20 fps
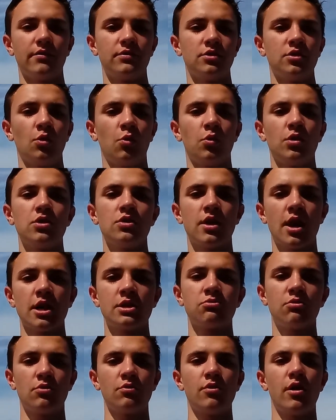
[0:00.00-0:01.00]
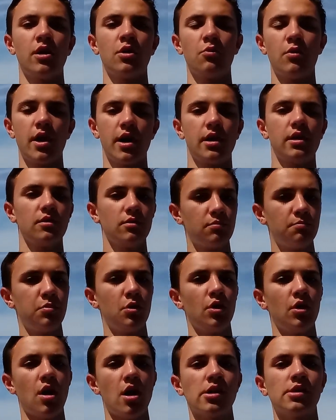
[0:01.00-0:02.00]
So when you catch one right away, put
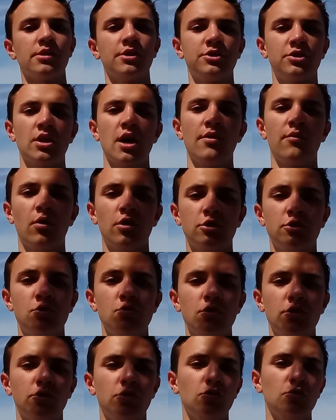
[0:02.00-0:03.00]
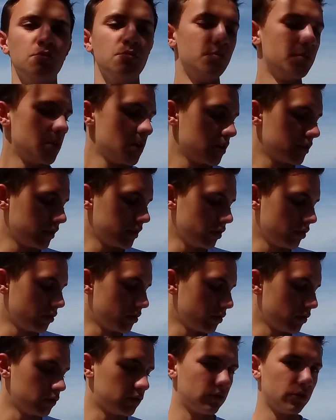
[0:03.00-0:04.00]
it on unless you have a tuna tube that you
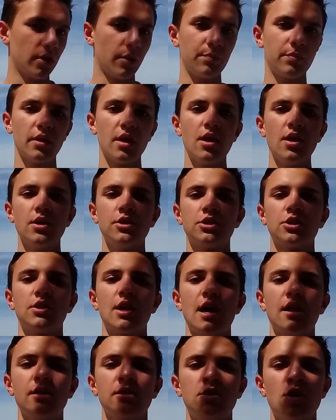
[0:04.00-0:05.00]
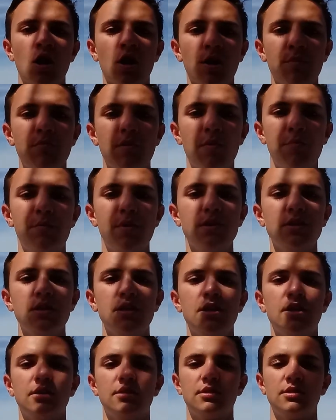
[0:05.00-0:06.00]
can use for them. So now let's talk about
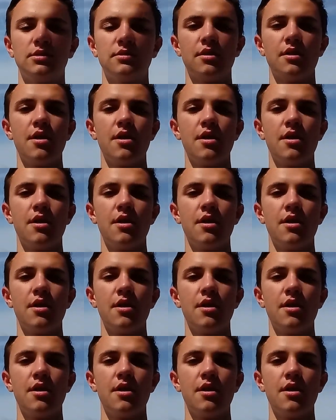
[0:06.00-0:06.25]
bonitas.